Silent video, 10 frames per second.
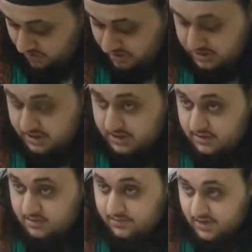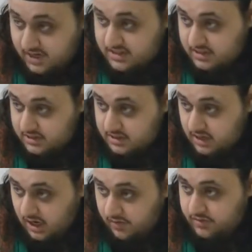the waqt
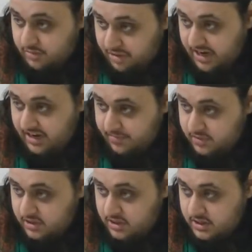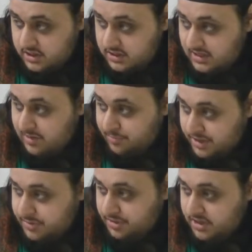of the prayer, that
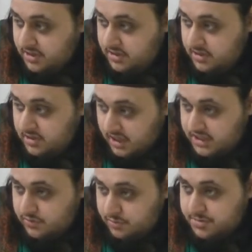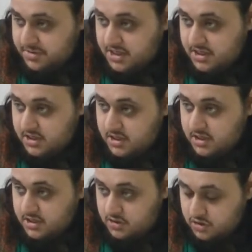must be, the ta'ayyun must be done.
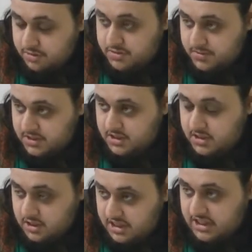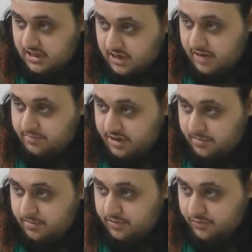You must be in that time
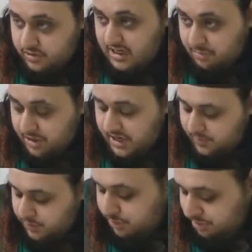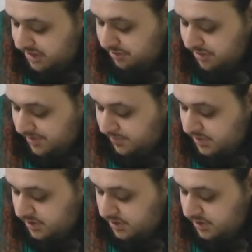frame for that prayer you pray that prayer.